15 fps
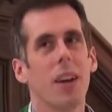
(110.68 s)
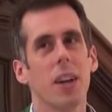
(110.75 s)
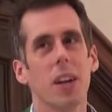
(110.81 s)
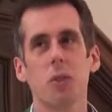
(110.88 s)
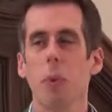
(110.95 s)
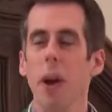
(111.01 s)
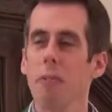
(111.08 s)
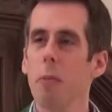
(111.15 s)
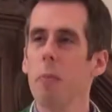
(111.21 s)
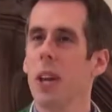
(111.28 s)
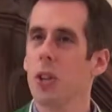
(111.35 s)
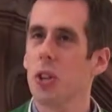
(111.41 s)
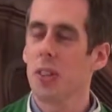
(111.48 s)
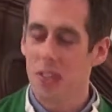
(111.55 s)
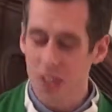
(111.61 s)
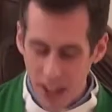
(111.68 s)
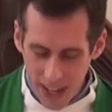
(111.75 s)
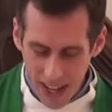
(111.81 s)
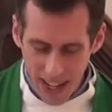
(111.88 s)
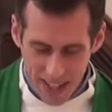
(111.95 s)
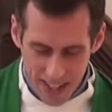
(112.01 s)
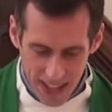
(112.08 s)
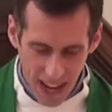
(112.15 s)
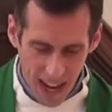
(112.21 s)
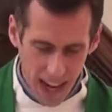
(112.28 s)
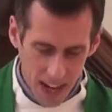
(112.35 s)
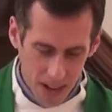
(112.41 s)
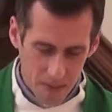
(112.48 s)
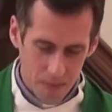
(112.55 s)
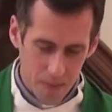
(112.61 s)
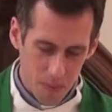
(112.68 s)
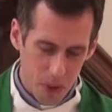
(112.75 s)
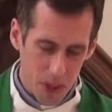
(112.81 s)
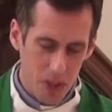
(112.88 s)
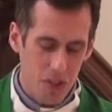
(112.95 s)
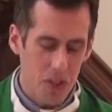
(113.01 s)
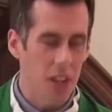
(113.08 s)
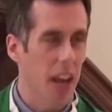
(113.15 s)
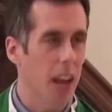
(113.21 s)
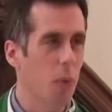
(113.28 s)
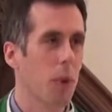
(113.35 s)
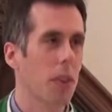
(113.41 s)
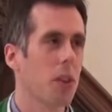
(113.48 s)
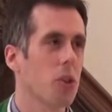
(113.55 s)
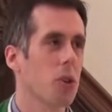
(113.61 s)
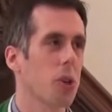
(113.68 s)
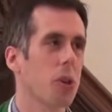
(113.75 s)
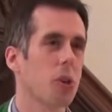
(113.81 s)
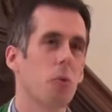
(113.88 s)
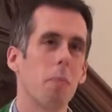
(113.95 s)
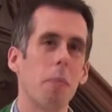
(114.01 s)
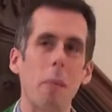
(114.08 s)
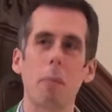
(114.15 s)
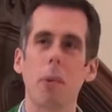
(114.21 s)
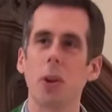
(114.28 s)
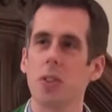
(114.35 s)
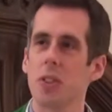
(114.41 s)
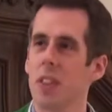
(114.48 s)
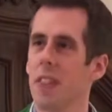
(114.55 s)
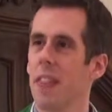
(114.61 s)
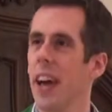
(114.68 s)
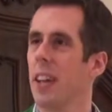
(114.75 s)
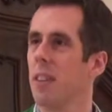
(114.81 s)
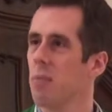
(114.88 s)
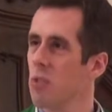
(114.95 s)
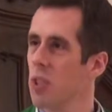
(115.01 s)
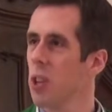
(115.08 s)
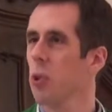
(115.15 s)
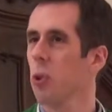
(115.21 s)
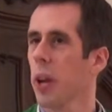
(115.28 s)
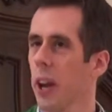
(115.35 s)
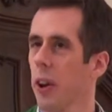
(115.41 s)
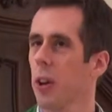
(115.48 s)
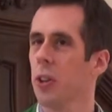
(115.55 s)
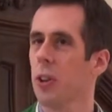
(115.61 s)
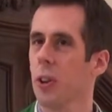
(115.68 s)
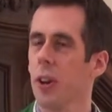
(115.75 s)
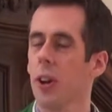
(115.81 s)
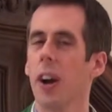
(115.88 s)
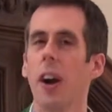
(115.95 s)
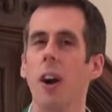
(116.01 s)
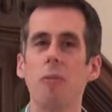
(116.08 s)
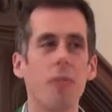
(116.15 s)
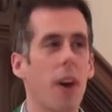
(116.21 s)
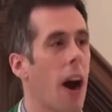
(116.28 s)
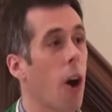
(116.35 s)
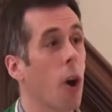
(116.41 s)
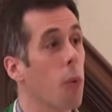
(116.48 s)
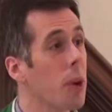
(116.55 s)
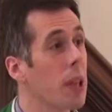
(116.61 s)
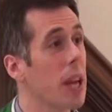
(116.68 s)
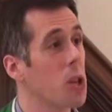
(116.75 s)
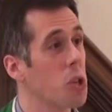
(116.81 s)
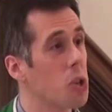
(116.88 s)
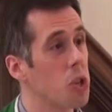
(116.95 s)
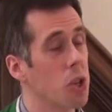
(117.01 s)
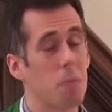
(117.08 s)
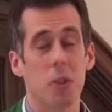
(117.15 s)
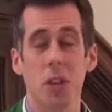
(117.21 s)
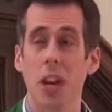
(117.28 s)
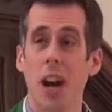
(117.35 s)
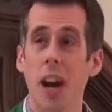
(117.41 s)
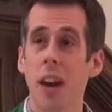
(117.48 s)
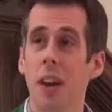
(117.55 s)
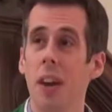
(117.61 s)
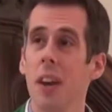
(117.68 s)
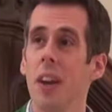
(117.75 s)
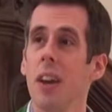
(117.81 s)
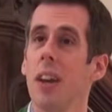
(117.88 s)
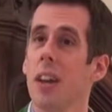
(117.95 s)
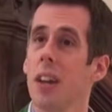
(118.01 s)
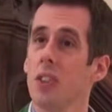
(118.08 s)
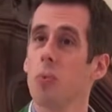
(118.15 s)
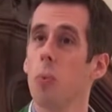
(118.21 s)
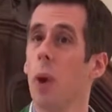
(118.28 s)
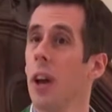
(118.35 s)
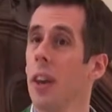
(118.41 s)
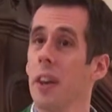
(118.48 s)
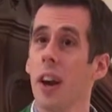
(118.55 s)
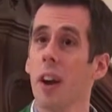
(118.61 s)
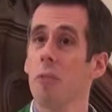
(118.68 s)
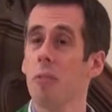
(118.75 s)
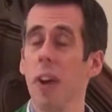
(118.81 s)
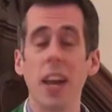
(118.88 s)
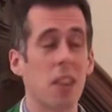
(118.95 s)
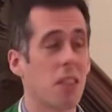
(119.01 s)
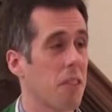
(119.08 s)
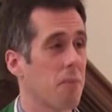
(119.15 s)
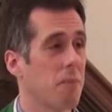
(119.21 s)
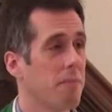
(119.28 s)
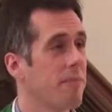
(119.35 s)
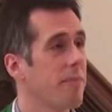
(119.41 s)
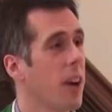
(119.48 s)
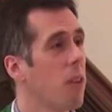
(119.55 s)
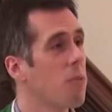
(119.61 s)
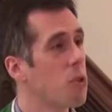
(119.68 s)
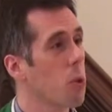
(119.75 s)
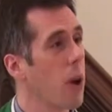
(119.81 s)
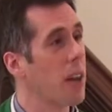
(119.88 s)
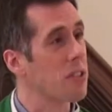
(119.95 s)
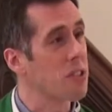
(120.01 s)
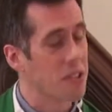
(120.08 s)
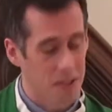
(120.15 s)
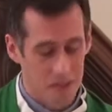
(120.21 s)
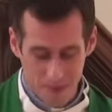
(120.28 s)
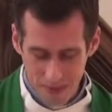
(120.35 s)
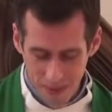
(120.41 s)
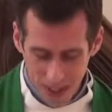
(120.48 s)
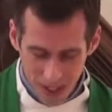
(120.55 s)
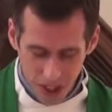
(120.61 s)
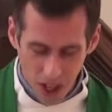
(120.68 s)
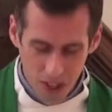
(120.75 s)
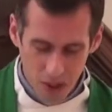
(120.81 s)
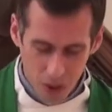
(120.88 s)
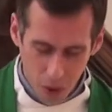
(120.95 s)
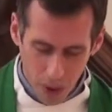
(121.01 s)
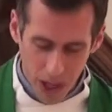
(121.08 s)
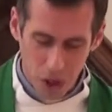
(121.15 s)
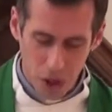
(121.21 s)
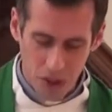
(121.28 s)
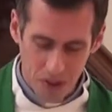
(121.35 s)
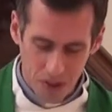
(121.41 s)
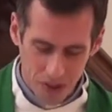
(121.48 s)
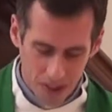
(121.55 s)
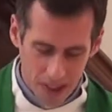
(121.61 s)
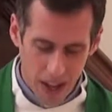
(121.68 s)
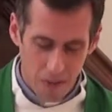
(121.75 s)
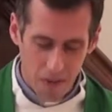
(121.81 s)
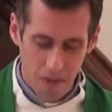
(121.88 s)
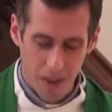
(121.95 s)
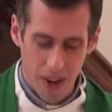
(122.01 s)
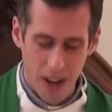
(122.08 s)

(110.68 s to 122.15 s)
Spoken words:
It's Reformation Sunday today, which is a day when the church remembers that central character of our relationship to God is one of faith, of trust in God's gracious love.